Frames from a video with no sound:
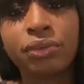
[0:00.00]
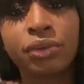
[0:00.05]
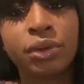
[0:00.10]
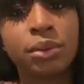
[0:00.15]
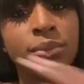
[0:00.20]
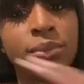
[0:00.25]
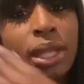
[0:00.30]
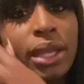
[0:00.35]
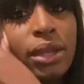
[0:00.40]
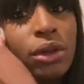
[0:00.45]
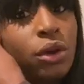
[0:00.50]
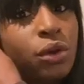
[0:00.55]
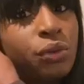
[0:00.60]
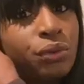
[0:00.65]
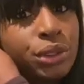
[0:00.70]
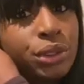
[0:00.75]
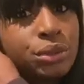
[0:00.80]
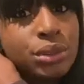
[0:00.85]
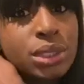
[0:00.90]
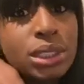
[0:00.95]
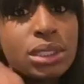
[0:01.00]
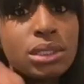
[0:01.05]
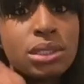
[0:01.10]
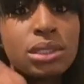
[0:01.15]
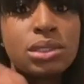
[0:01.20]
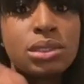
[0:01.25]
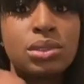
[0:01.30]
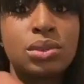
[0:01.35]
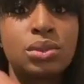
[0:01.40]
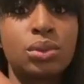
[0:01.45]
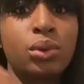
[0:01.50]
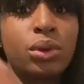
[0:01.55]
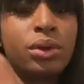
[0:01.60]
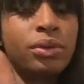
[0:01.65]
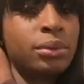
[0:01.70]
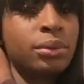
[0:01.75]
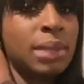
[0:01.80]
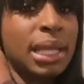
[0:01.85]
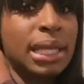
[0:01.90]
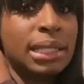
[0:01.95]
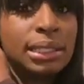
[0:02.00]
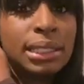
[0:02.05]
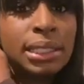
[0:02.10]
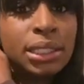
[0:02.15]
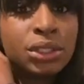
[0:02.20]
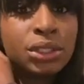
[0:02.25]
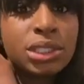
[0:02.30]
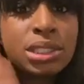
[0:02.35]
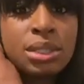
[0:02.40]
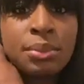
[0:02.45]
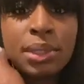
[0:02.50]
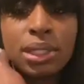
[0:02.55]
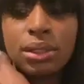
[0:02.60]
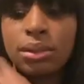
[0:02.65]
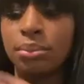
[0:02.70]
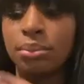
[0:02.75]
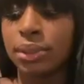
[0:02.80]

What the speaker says: from like overdoses or from like lean or something.